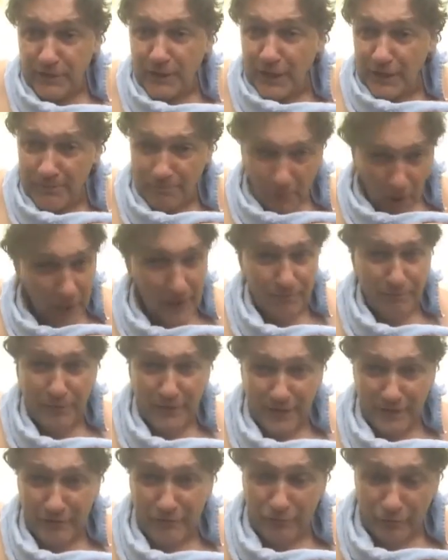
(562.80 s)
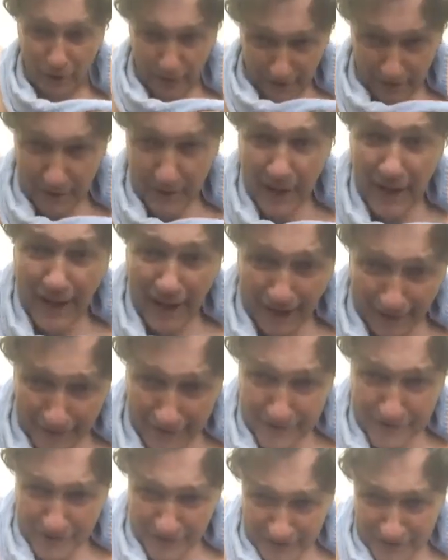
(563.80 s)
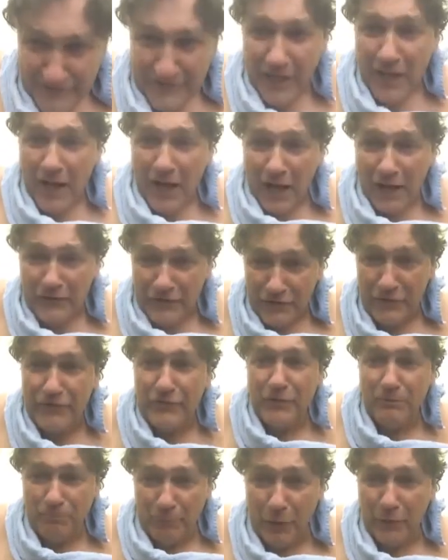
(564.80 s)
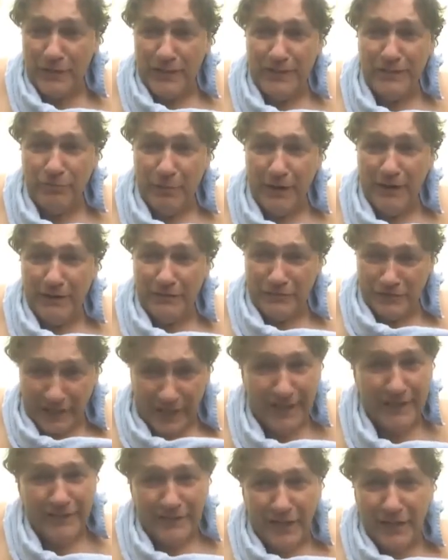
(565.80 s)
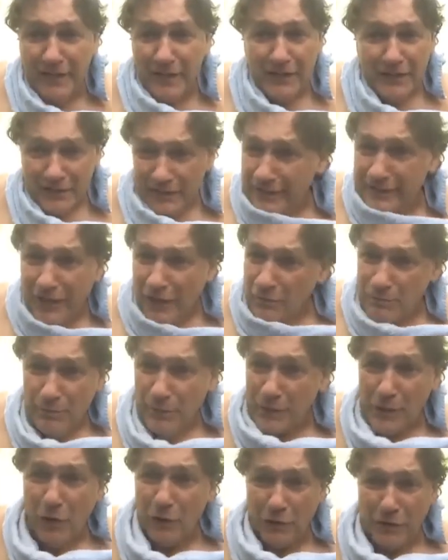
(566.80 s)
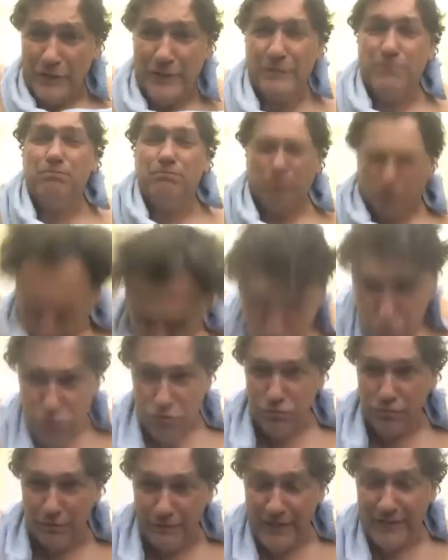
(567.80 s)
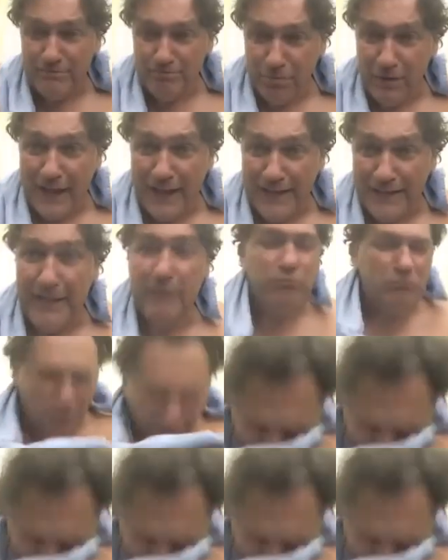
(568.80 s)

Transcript: In my opinion, right, allergies are just the body's way of telling you you don't belong on this planet.